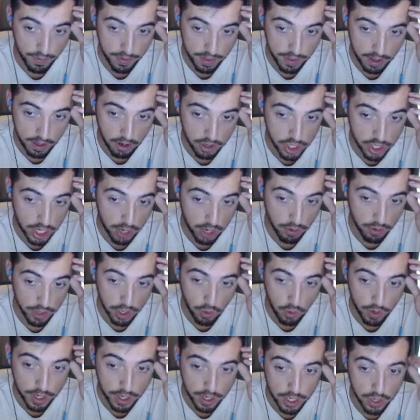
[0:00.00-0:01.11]
they're generally
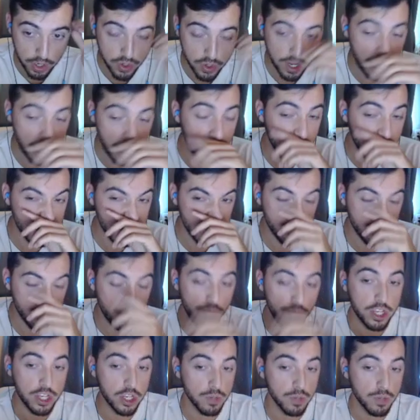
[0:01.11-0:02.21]
going to use, and this is
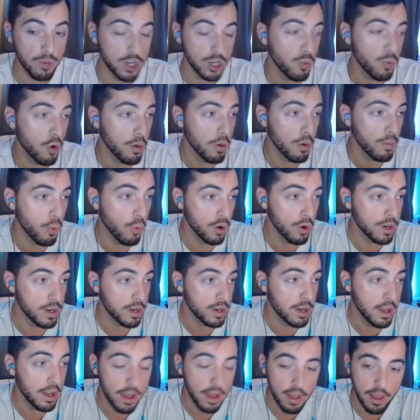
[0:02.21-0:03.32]
this is much more important
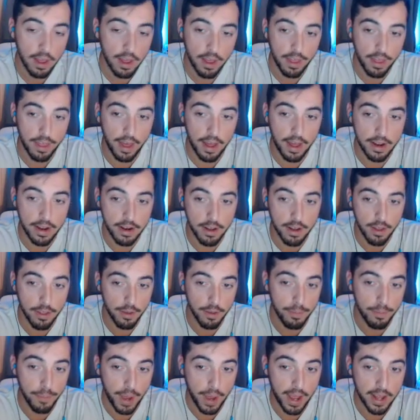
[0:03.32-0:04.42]
than the
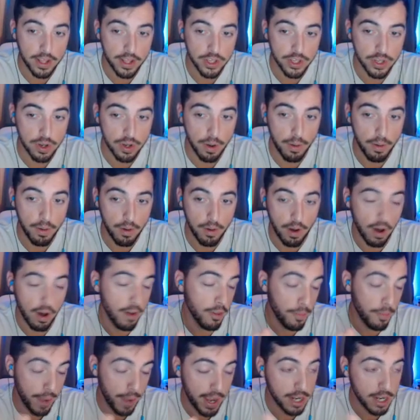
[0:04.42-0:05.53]
bans uh,
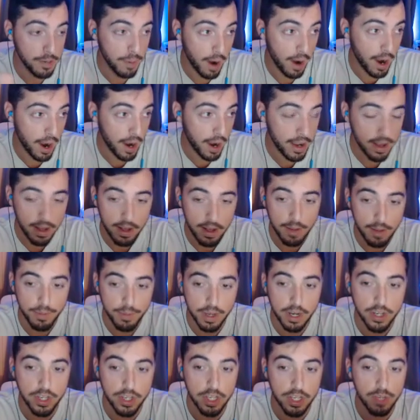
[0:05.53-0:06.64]
the band buy
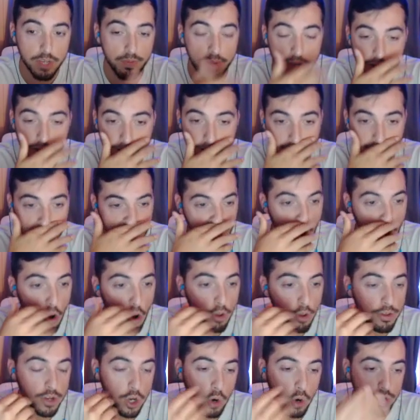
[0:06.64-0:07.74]
because this means like all
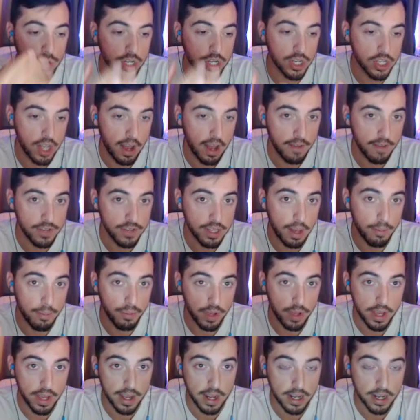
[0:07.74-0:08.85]
the coaching staffs that
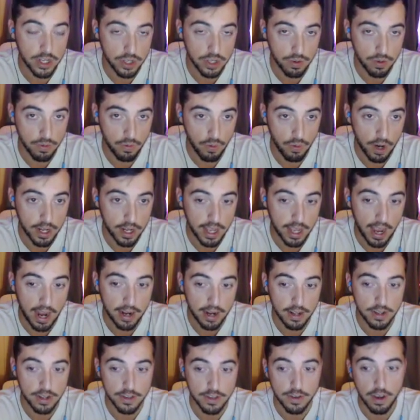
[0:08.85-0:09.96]
play against red
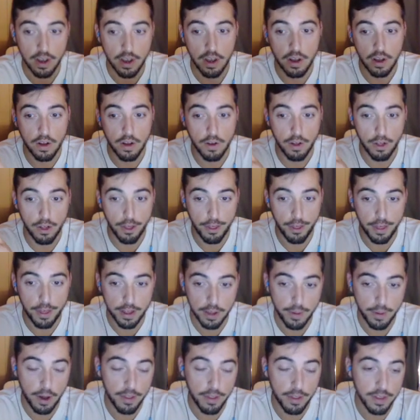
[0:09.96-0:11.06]
canids think
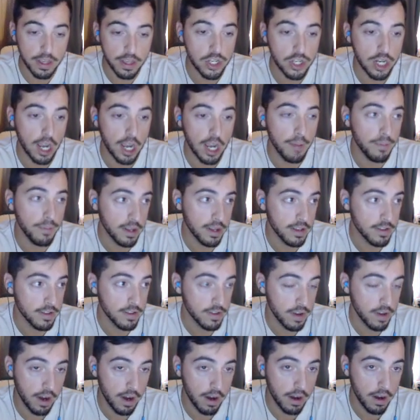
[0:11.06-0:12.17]
about these champions
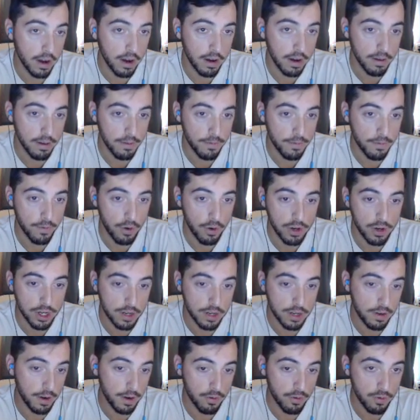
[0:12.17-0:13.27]
uh, for
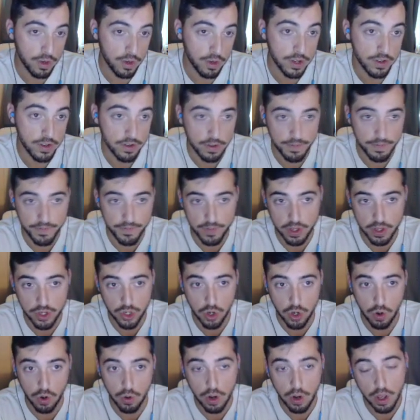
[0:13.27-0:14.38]
different reasons.
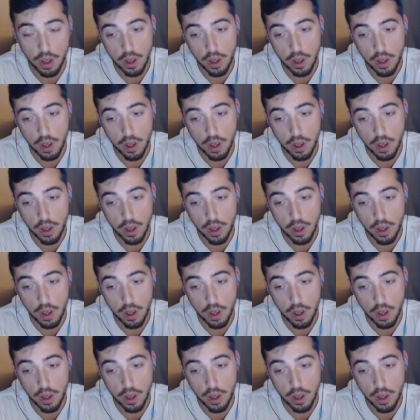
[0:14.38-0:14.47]
So